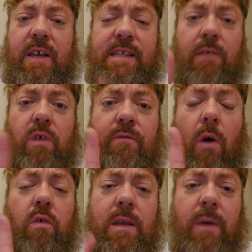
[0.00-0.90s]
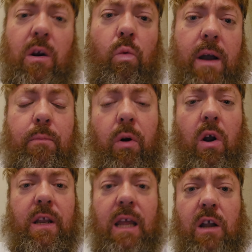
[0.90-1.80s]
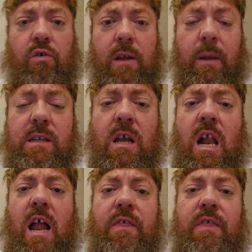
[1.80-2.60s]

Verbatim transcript: because it would have only been a one-party agreement.